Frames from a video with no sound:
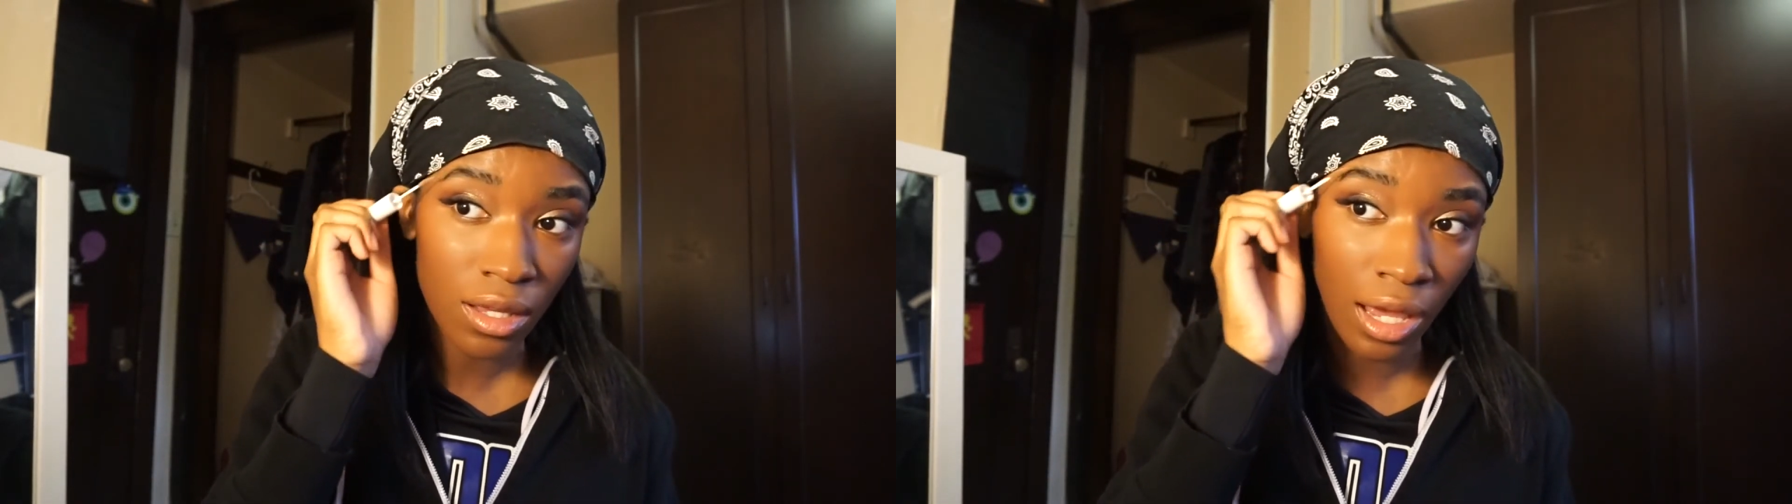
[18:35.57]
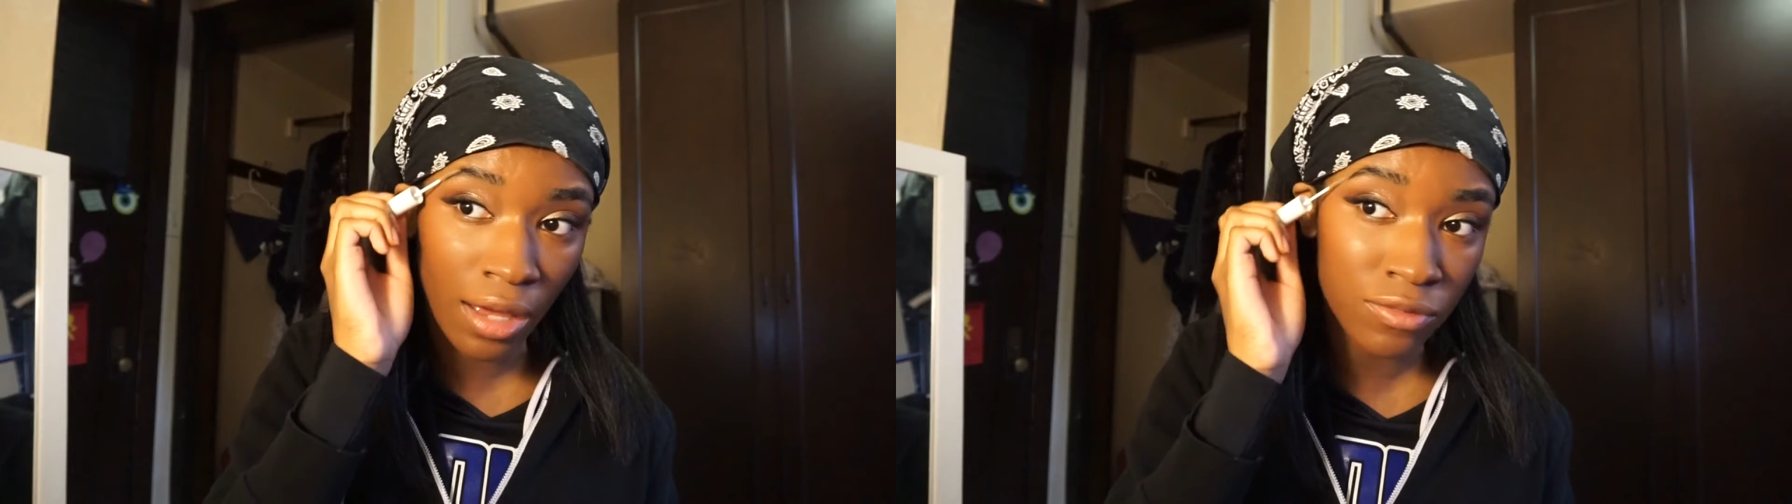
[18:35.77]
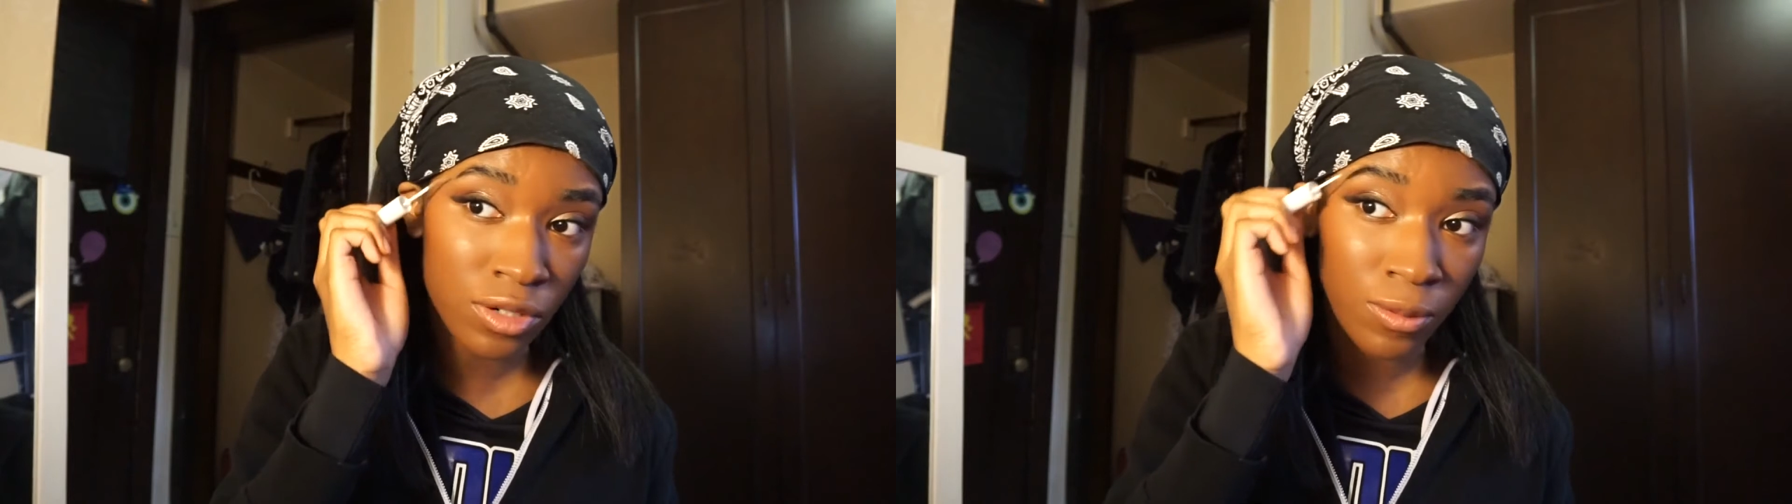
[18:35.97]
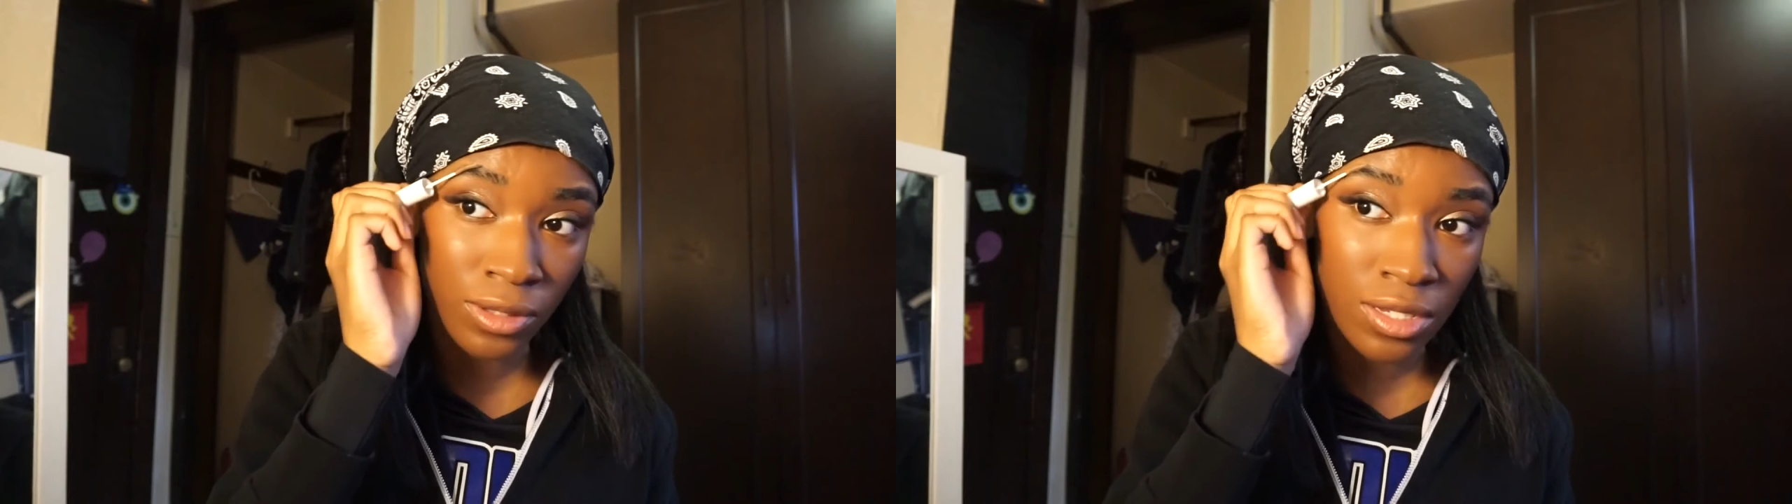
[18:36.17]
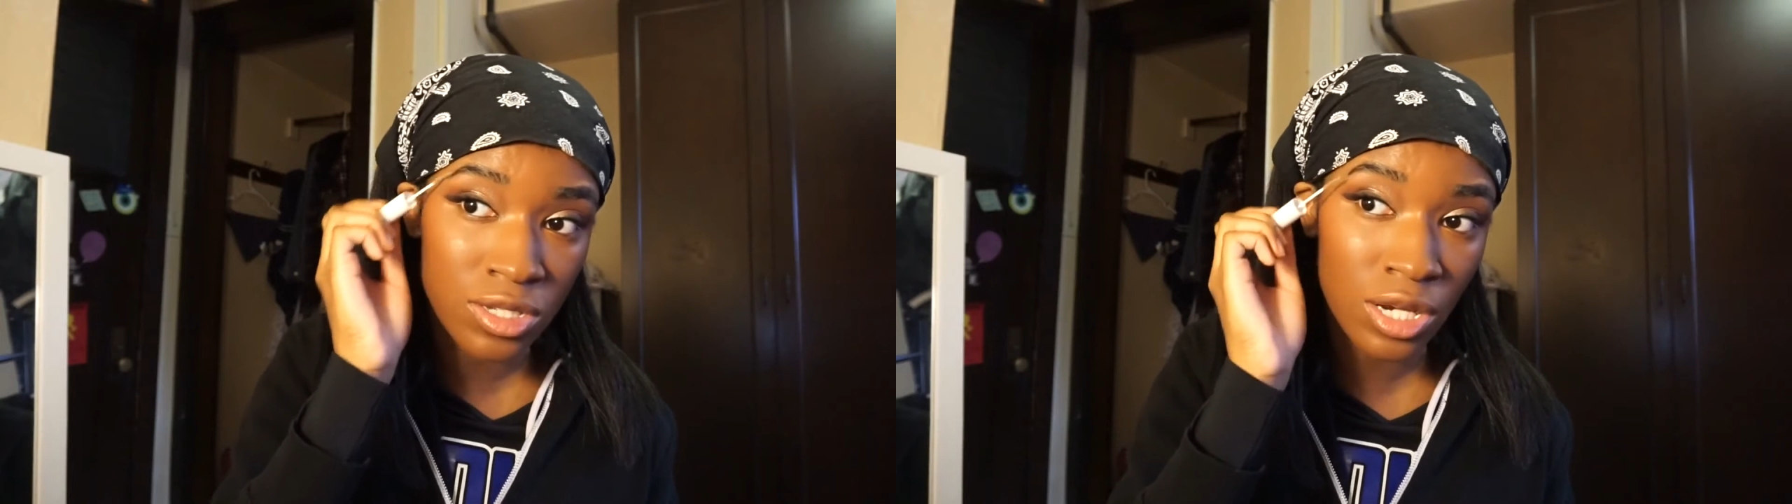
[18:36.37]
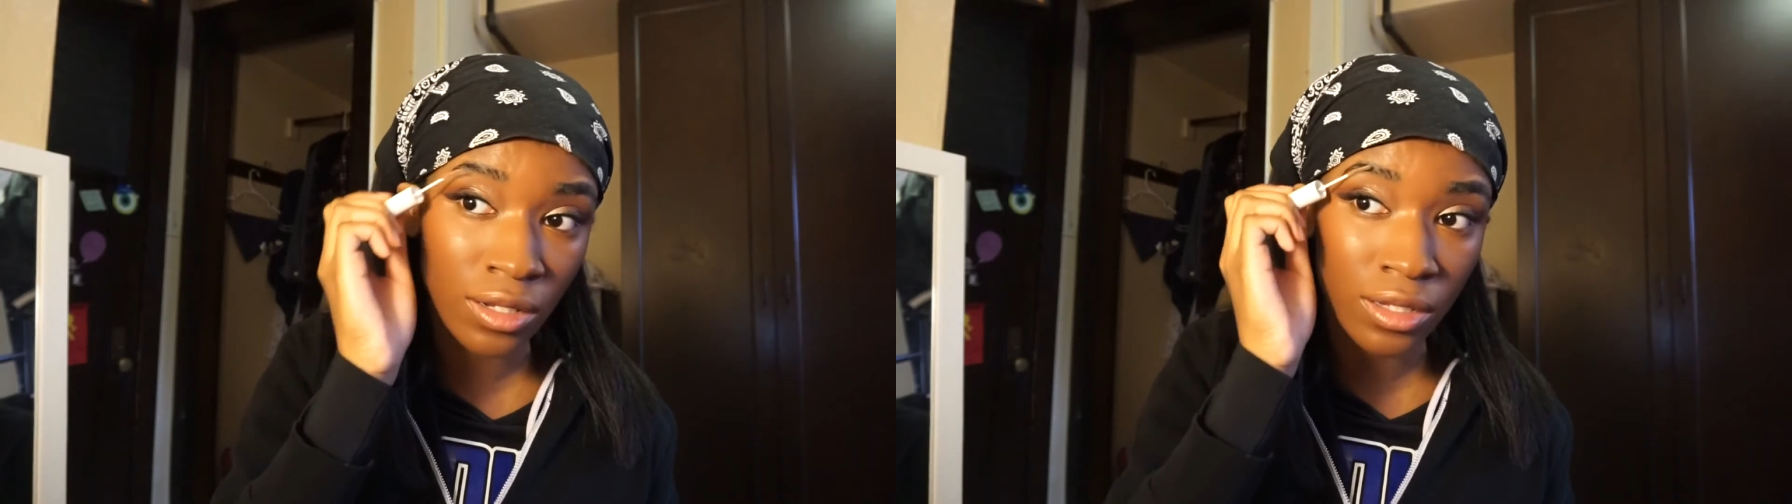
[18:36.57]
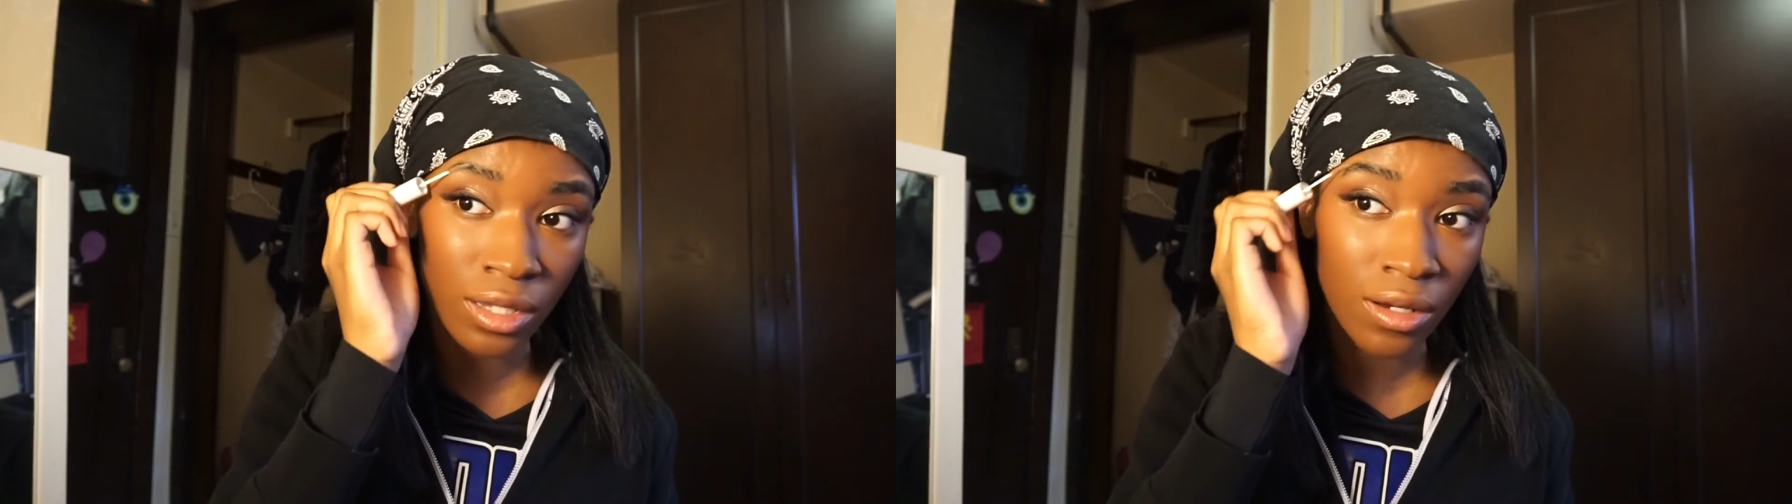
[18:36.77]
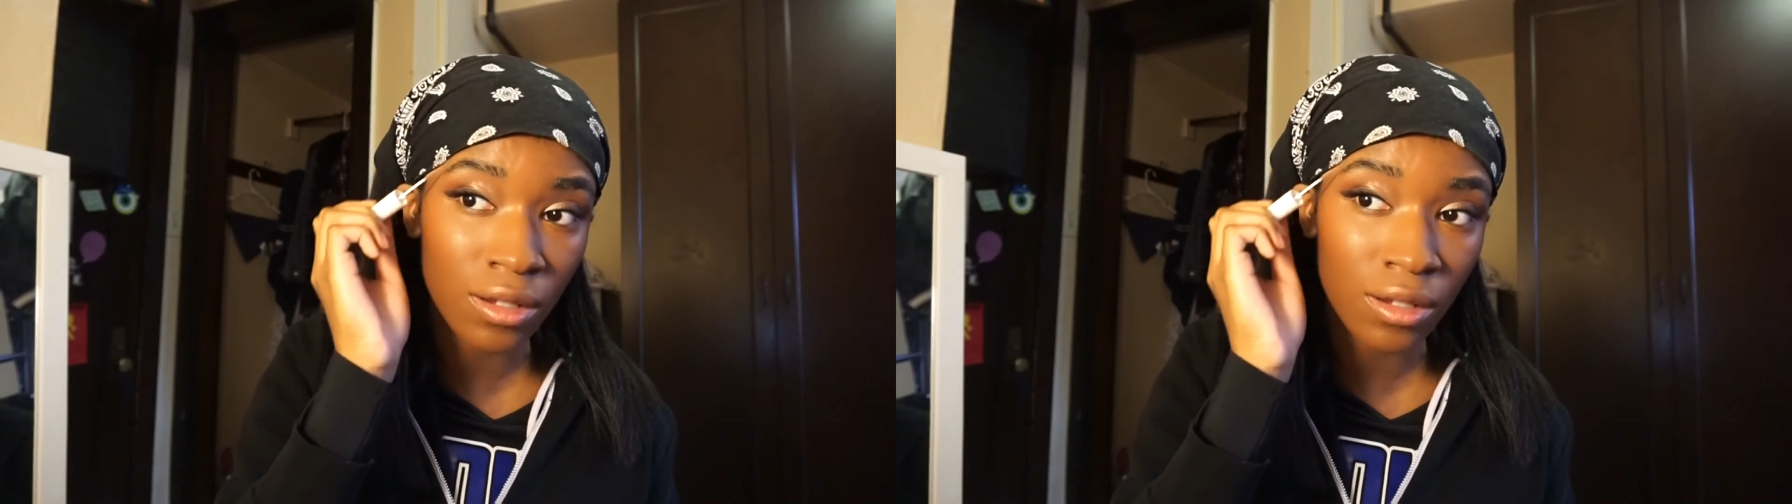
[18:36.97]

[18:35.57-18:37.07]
after I put this gel in there,